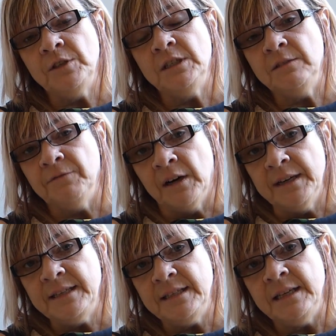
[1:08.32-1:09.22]
of the
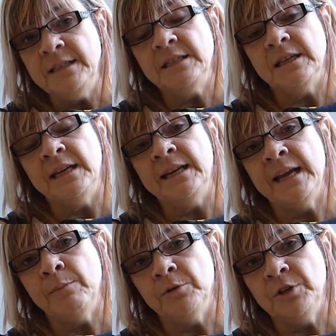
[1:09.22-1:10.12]
devices that
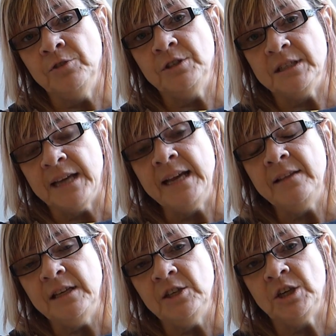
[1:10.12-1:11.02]
enable you to take
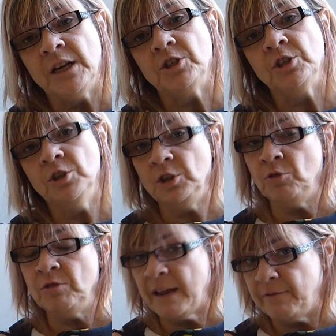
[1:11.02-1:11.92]
the injection, you
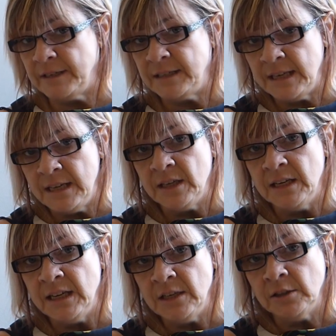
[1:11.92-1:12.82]
never see the
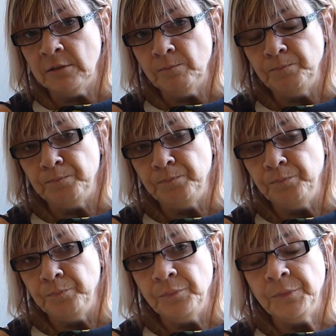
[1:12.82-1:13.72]
needle.
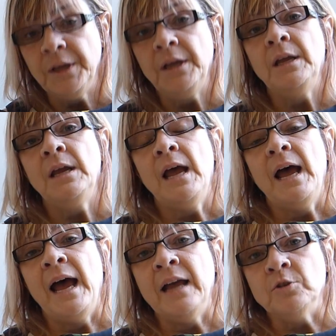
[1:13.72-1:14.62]

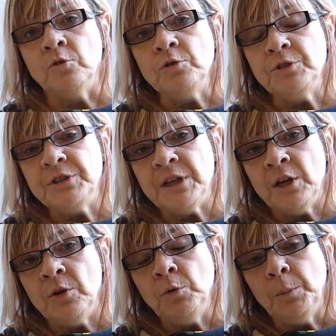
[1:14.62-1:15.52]
And
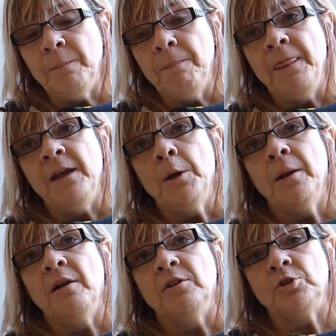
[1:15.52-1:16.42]
also,
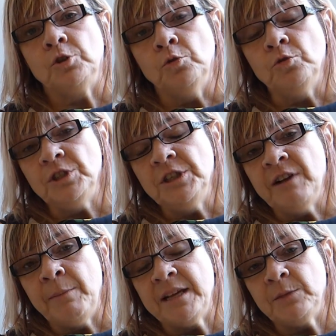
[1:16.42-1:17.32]
talk to
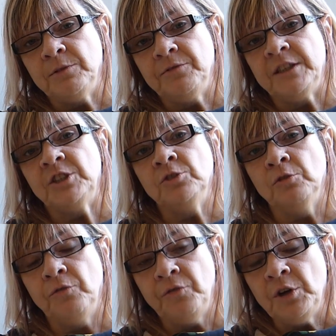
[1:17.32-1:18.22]
your MS professional
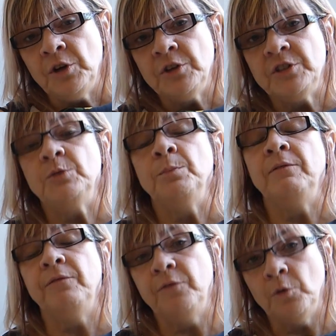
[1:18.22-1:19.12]
first
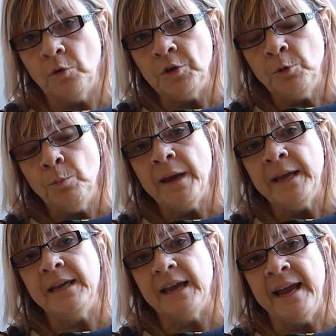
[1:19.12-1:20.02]
before you
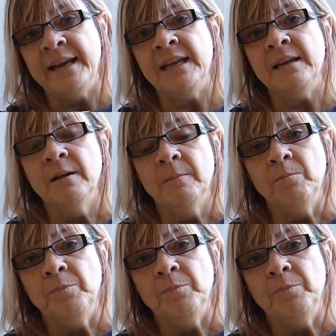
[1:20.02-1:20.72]
make any